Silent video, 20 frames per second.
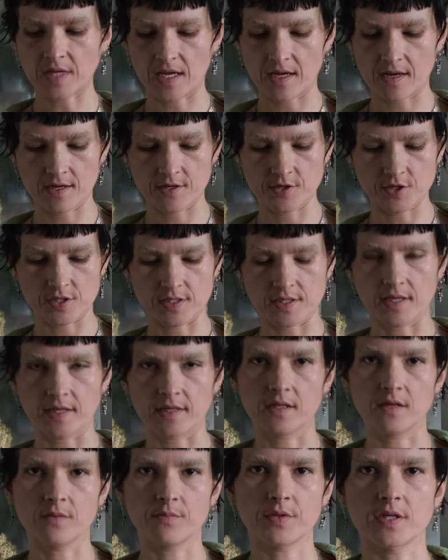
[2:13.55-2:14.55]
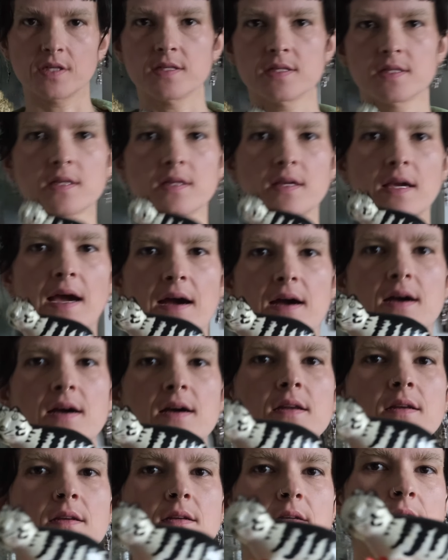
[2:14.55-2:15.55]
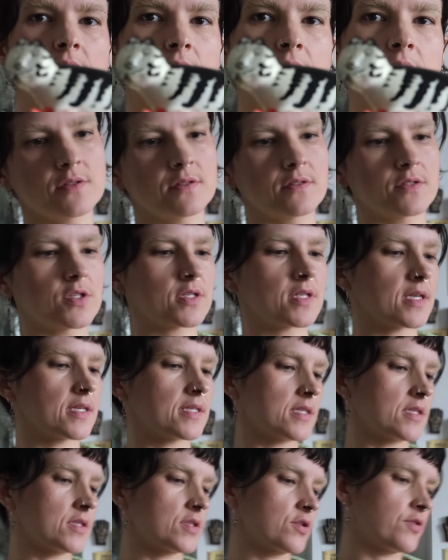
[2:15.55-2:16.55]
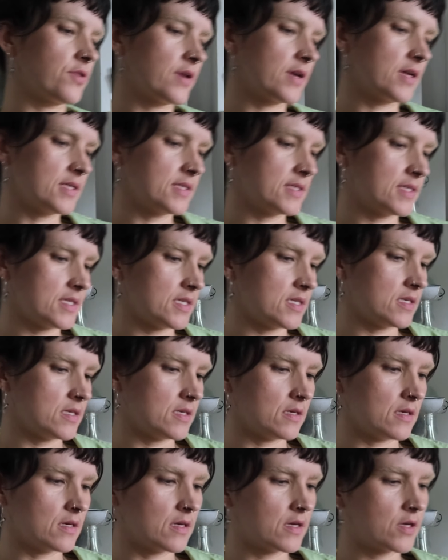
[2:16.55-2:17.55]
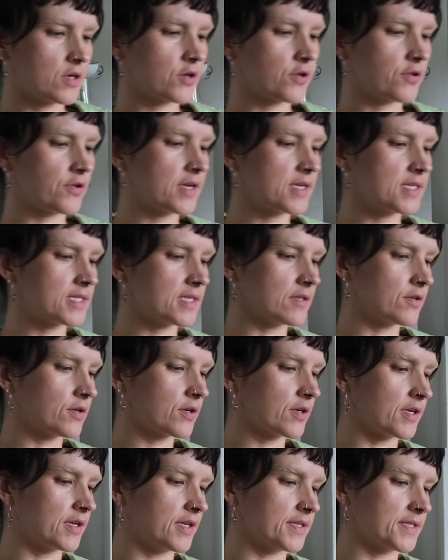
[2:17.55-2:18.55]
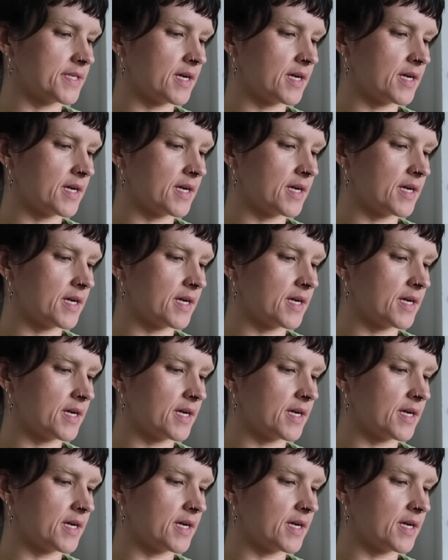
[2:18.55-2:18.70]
and I just like it because the cat just has this crazy look in its